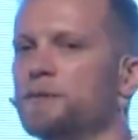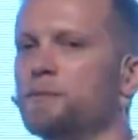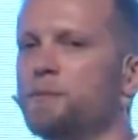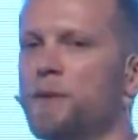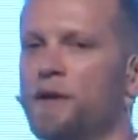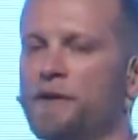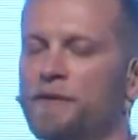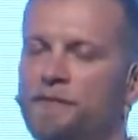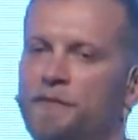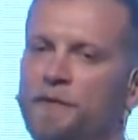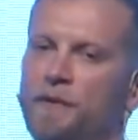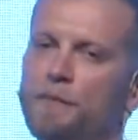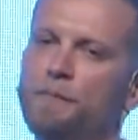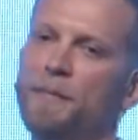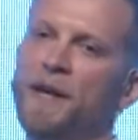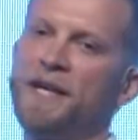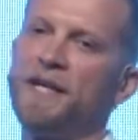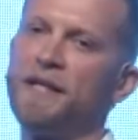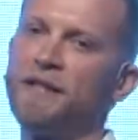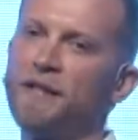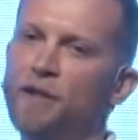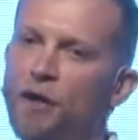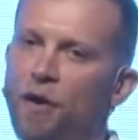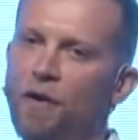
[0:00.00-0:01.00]
one of the
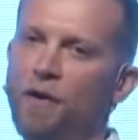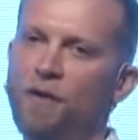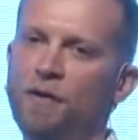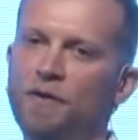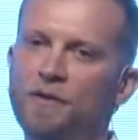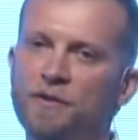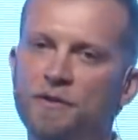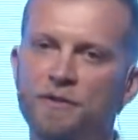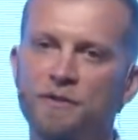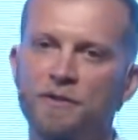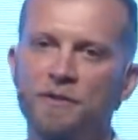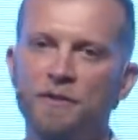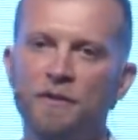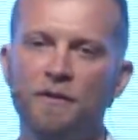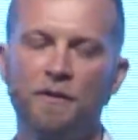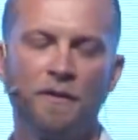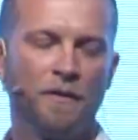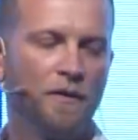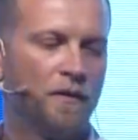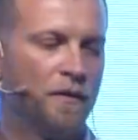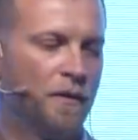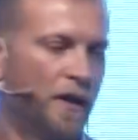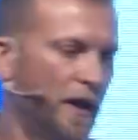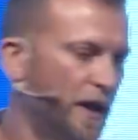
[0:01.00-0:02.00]
main cogs
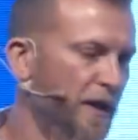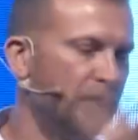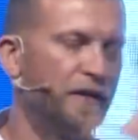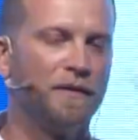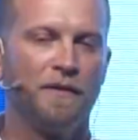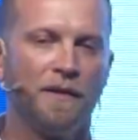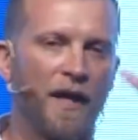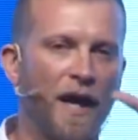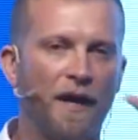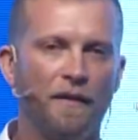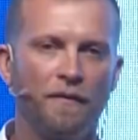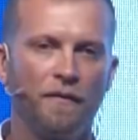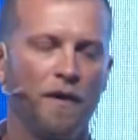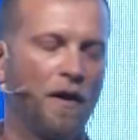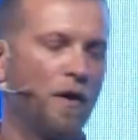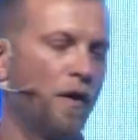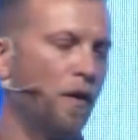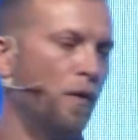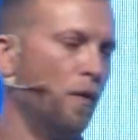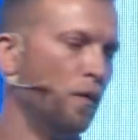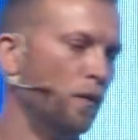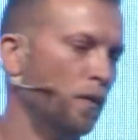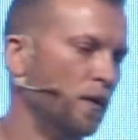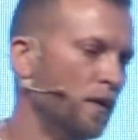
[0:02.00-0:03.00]
in that
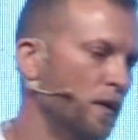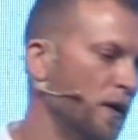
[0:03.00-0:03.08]
whole